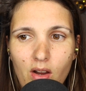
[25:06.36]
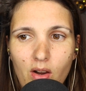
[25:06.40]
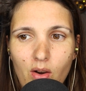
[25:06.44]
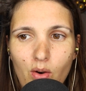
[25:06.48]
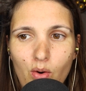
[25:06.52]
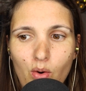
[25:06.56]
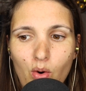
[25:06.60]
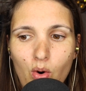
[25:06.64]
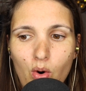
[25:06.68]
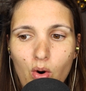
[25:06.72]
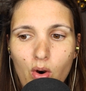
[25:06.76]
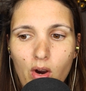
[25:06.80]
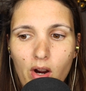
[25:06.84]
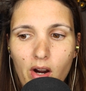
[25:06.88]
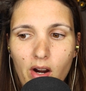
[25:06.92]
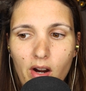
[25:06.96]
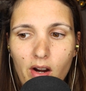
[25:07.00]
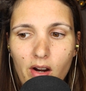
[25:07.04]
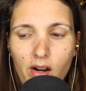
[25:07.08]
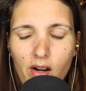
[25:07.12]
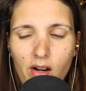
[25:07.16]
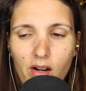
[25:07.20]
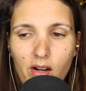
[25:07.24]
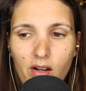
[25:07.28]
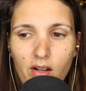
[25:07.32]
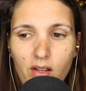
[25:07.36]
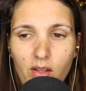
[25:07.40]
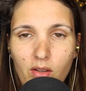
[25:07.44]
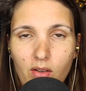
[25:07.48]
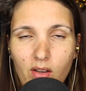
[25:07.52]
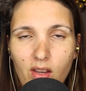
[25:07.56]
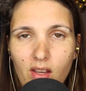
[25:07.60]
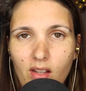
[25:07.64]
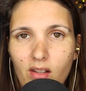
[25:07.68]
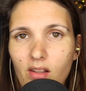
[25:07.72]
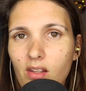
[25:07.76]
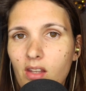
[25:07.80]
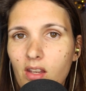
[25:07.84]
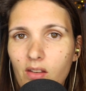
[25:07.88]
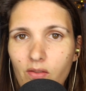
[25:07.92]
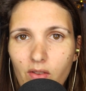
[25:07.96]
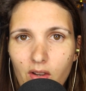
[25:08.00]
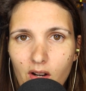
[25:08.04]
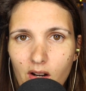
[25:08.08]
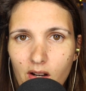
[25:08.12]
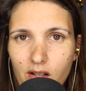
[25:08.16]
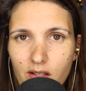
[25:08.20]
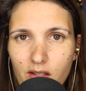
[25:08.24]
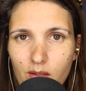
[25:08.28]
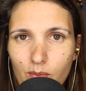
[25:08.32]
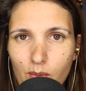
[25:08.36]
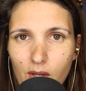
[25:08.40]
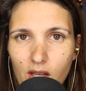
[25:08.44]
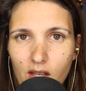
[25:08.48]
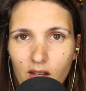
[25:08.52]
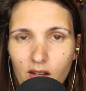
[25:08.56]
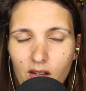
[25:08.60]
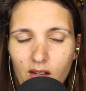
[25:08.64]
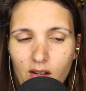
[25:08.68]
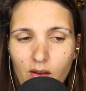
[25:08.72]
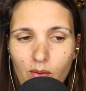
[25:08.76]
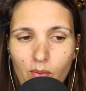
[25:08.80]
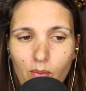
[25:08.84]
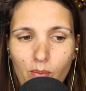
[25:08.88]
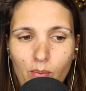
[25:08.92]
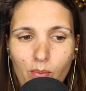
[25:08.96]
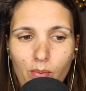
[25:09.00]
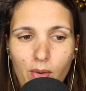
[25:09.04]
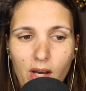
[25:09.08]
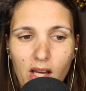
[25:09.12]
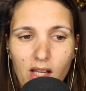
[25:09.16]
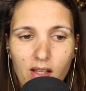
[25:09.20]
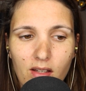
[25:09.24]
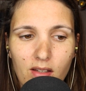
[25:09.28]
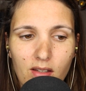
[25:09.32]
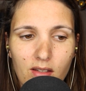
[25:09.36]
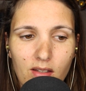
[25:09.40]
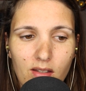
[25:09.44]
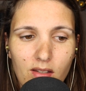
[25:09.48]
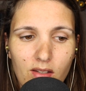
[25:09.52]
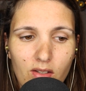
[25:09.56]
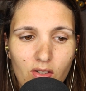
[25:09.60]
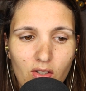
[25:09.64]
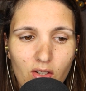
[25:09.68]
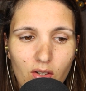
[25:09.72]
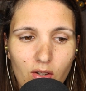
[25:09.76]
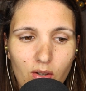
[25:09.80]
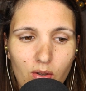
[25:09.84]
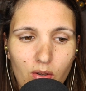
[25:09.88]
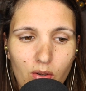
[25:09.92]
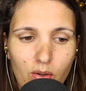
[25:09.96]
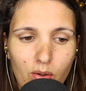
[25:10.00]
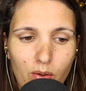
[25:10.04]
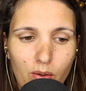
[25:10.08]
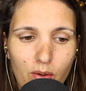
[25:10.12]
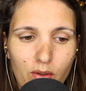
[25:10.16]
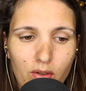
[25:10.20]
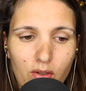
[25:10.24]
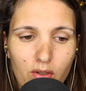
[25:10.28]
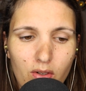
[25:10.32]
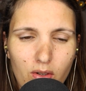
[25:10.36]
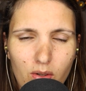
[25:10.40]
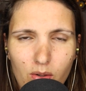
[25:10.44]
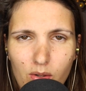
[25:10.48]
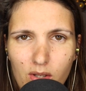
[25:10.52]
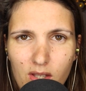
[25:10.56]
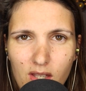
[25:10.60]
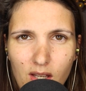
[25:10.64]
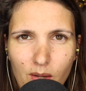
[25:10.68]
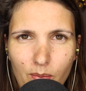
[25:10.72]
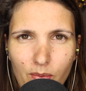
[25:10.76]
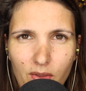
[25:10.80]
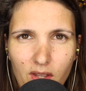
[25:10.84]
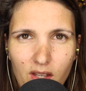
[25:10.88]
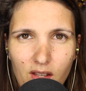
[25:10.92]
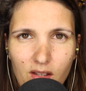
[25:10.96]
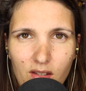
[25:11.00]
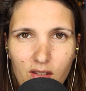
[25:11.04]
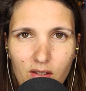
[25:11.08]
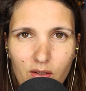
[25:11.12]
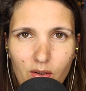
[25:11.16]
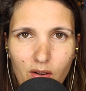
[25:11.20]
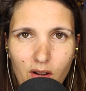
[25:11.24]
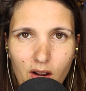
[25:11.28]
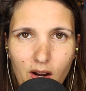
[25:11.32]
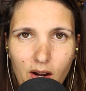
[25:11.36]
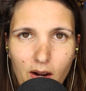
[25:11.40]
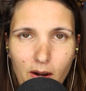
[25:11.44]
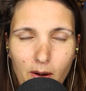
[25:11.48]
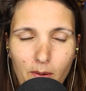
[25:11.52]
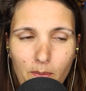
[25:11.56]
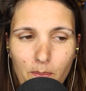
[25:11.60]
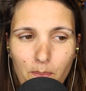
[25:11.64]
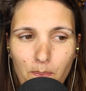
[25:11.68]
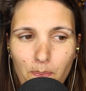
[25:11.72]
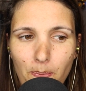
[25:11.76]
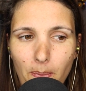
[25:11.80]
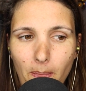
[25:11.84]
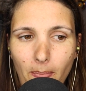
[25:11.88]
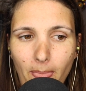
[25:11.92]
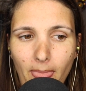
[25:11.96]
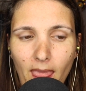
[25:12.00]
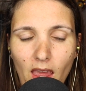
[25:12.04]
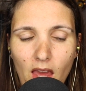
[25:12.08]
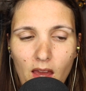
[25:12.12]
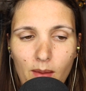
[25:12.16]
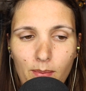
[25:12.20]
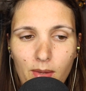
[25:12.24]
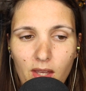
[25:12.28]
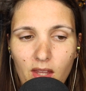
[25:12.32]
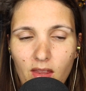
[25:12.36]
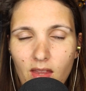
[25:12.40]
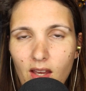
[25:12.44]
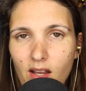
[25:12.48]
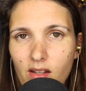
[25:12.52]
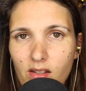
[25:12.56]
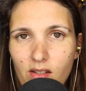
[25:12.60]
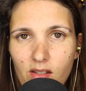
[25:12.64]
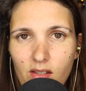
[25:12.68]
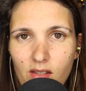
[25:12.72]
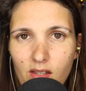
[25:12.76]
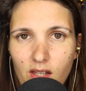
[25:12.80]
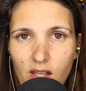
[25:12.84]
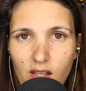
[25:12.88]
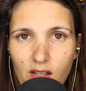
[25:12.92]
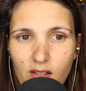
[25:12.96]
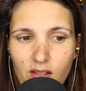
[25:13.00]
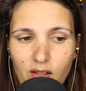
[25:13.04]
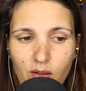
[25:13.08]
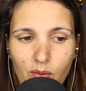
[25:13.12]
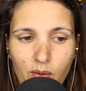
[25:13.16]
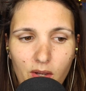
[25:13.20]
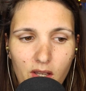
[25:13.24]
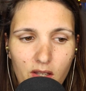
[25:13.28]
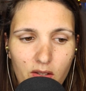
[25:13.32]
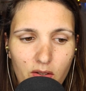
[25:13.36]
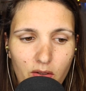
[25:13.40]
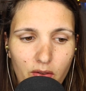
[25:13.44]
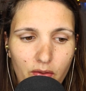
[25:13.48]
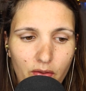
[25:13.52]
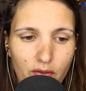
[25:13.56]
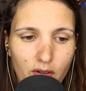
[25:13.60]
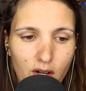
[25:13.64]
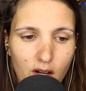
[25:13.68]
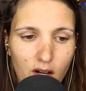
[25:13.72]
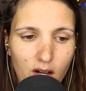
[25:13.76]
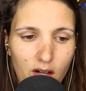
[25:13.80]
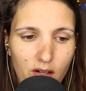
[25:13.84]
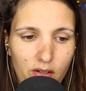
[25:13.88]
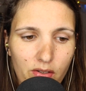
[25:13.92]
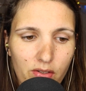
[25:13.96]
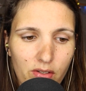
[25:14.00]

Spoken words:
Or you can leave your husband, but to do something to her, I mean, that just takes it way too far.